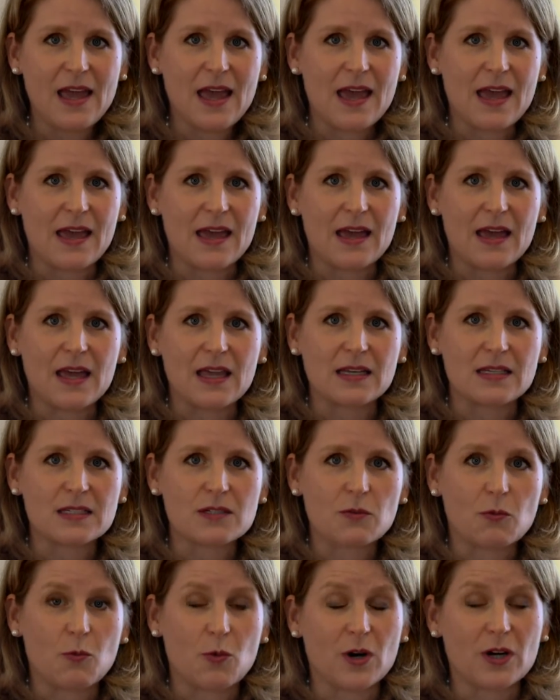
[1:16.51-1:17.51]

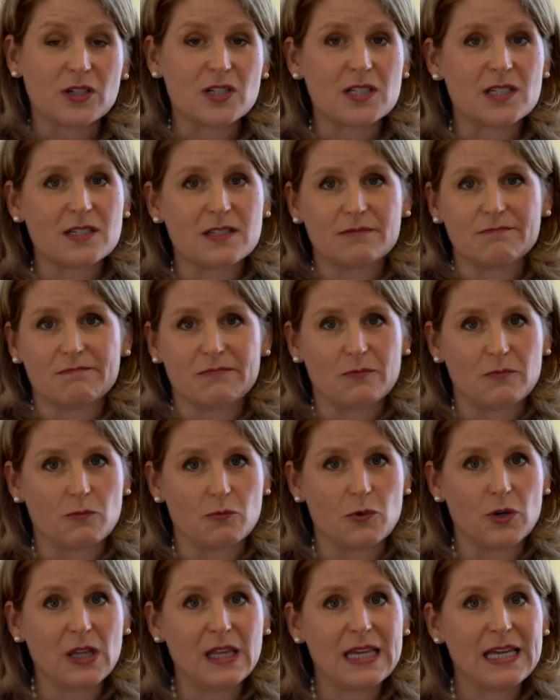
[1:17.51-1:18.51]
and worked
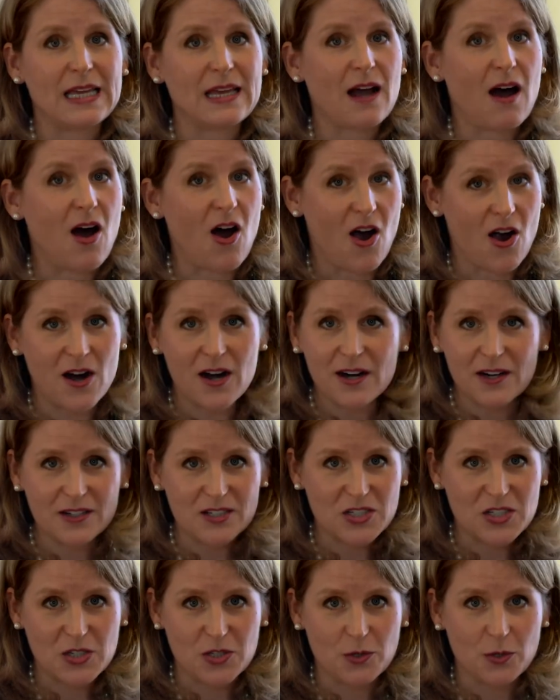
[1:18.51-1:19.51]
really
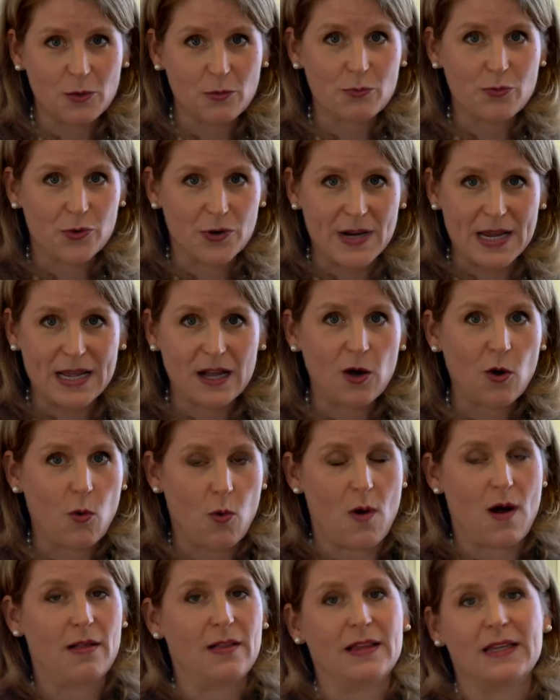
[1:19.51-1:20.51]
hard to bring
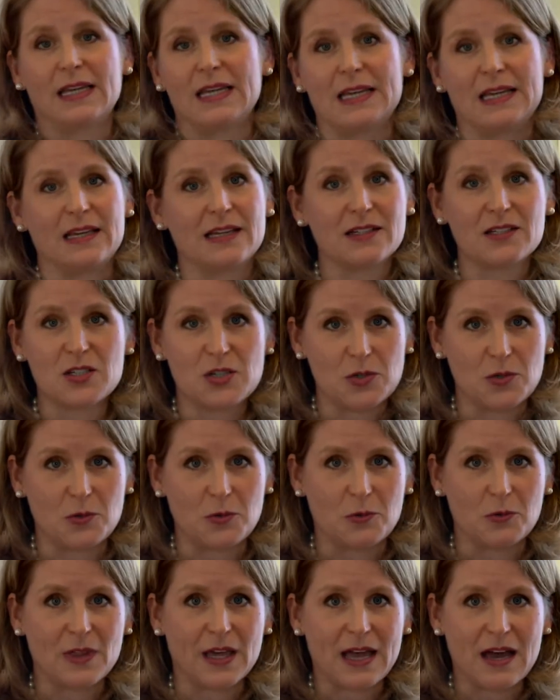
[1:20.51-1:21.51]
quality
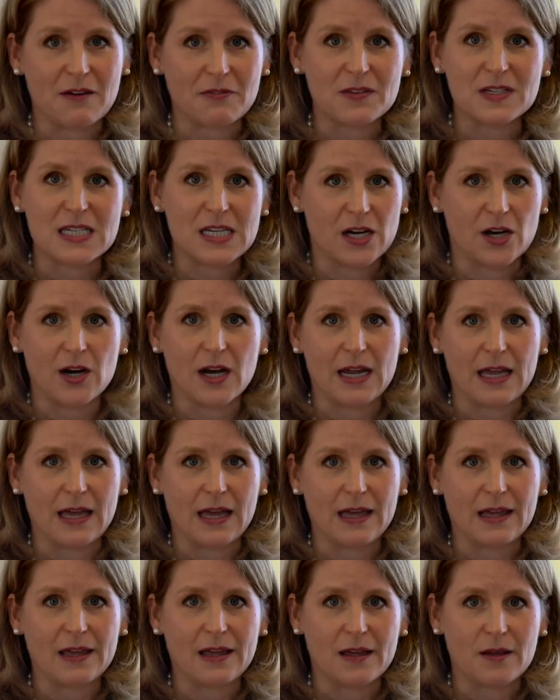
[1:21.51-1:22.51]
to the
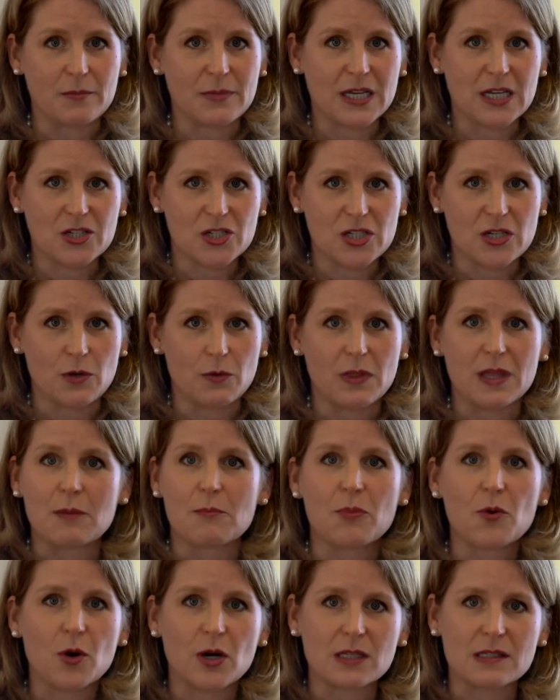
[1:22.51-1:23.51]
cafeteria because she knew the
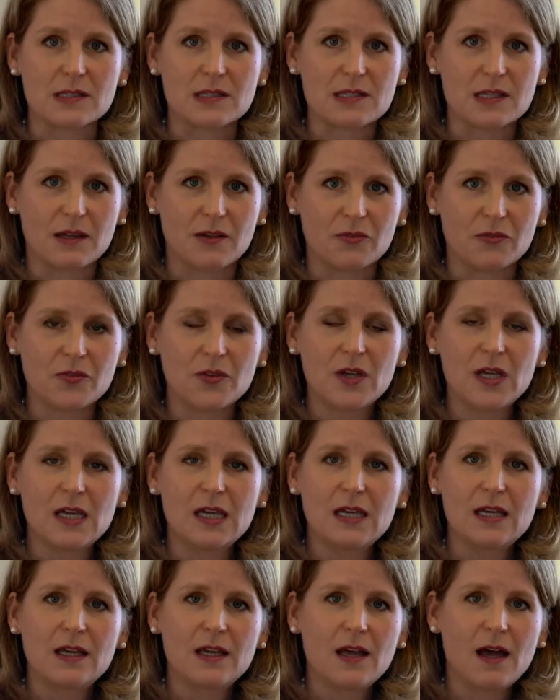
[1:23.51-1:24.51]
importance of
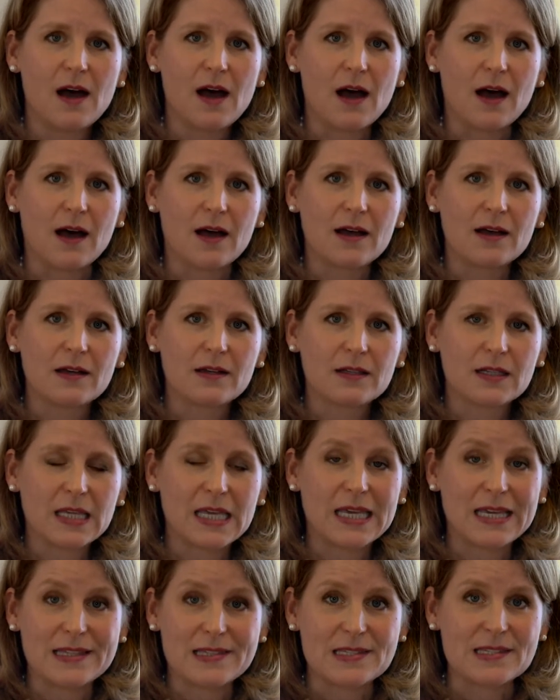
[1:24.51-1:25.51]

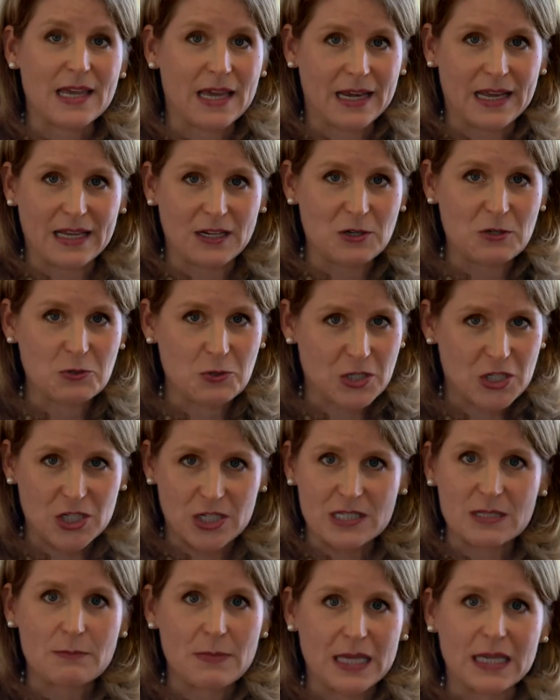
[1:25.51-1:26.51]
kids getting
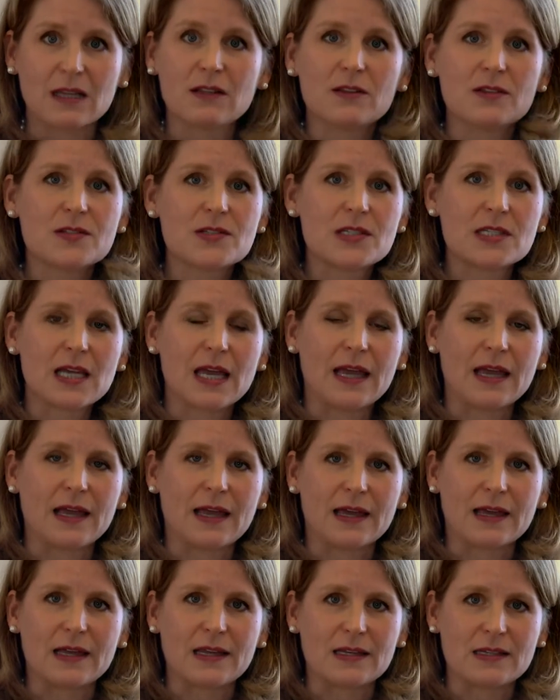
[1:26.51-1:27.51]
nutritious meals.
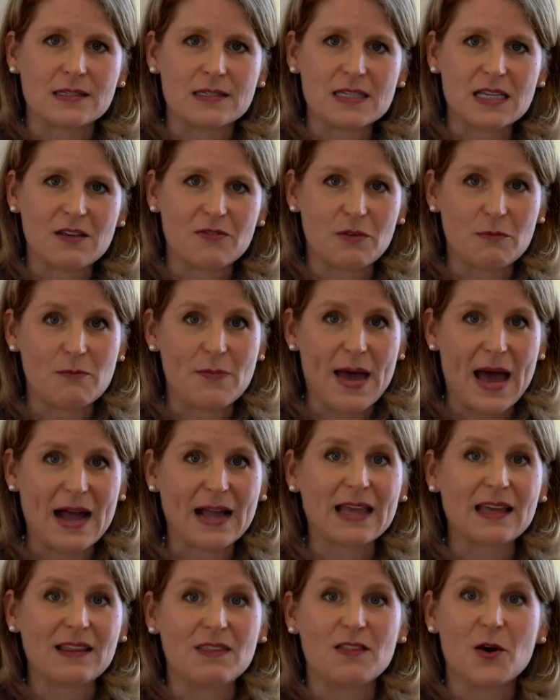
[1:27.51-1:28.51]
And even
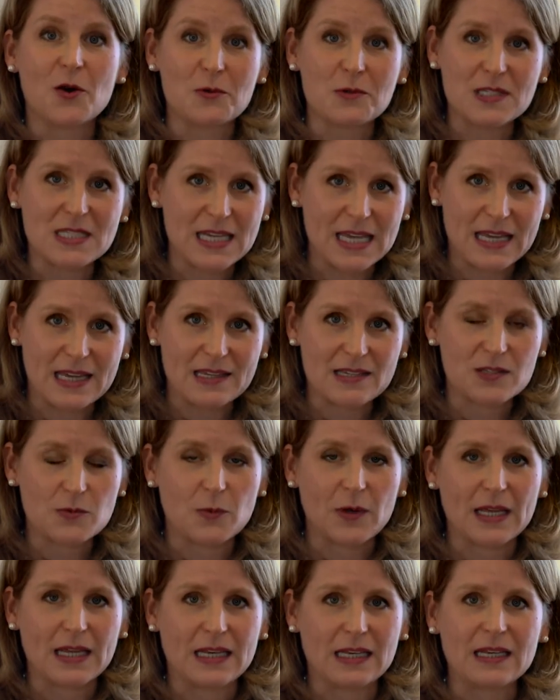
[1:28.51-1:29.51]
back in those days
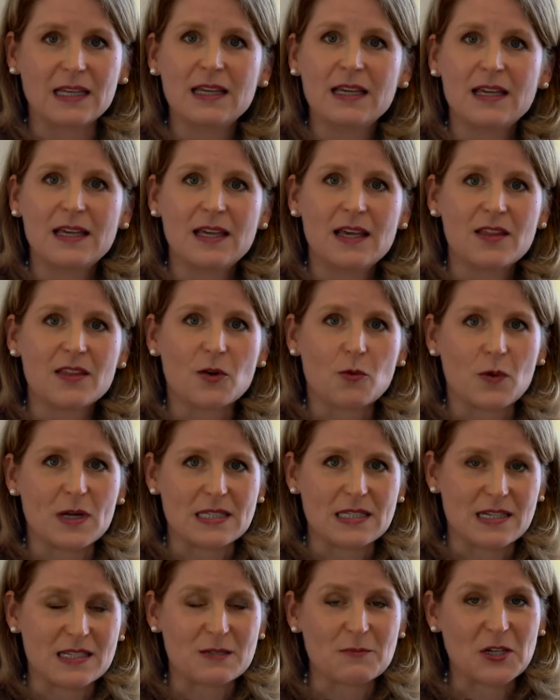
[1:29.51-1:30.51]
when there
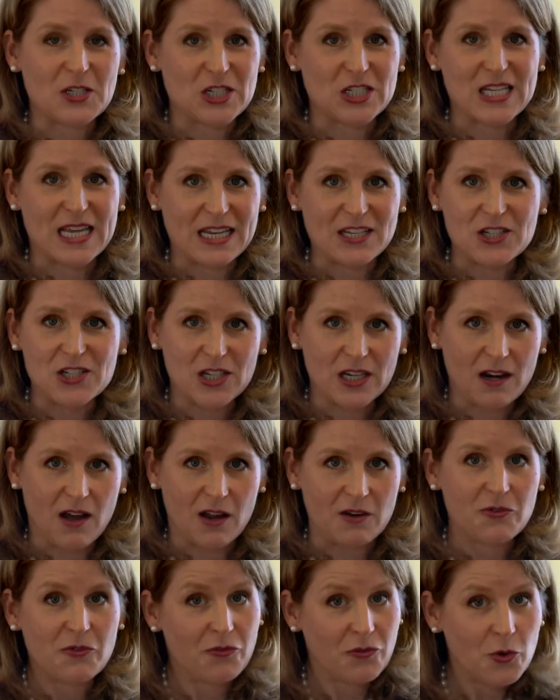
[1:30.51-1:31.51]
wasn't as much attention
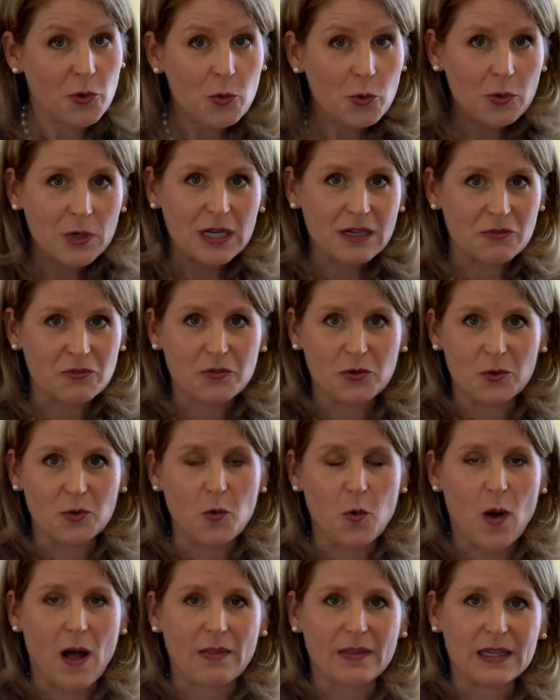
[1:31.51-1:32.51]
on food and
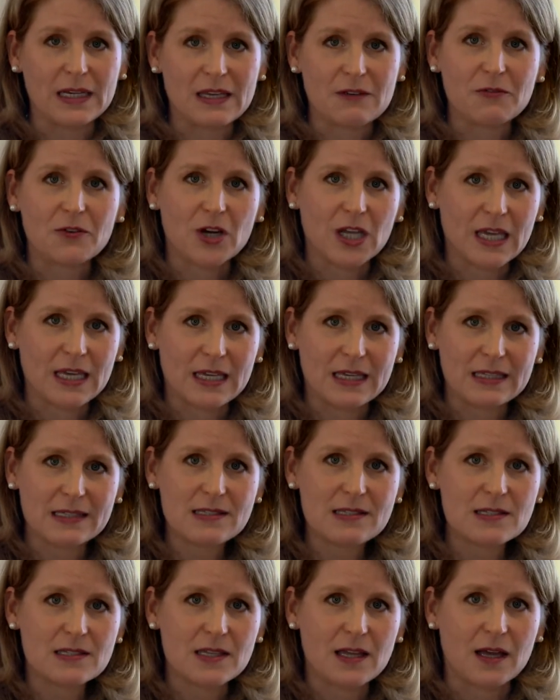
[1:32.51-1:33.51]
food quality for
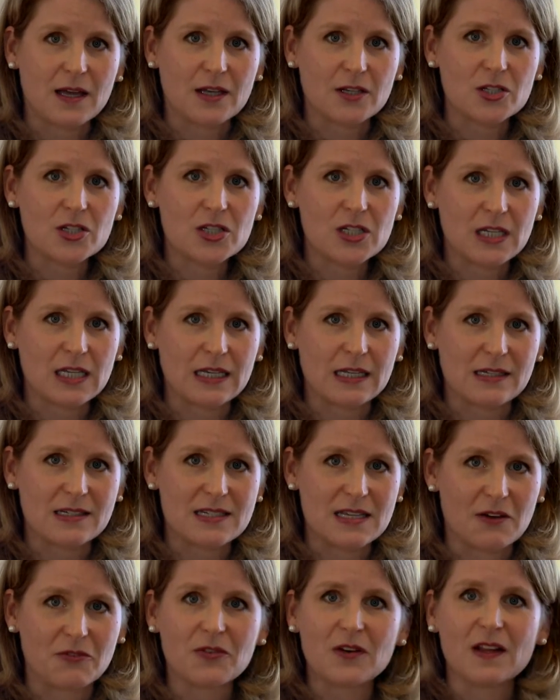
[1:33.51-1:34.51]
kids, she
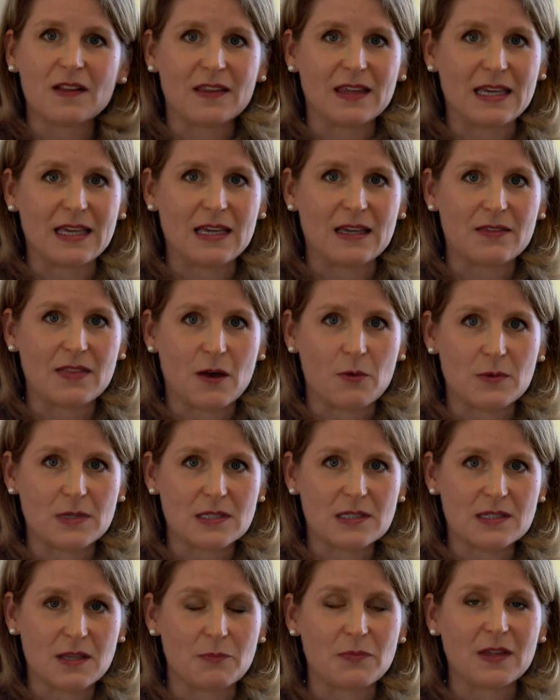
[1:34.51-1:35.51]
definitely, that
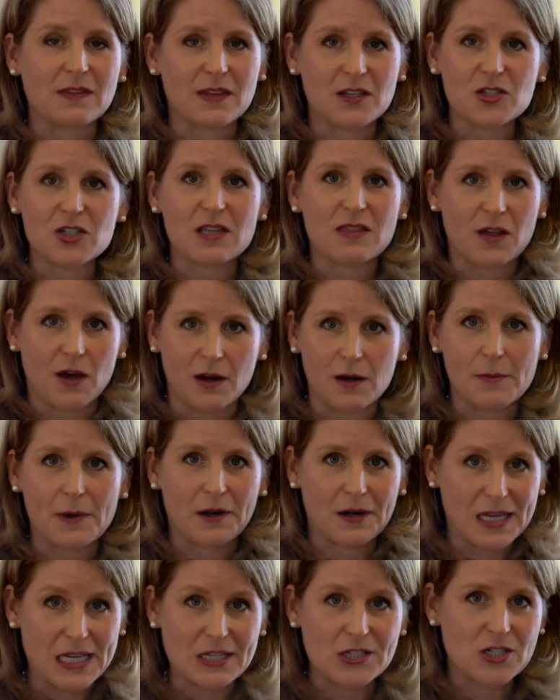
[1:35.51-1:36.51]
was something that she thought
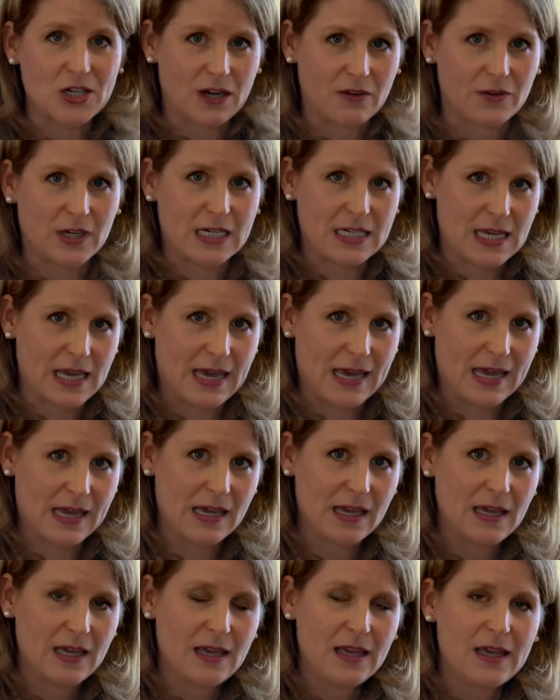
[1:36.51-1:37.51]
about each and every day.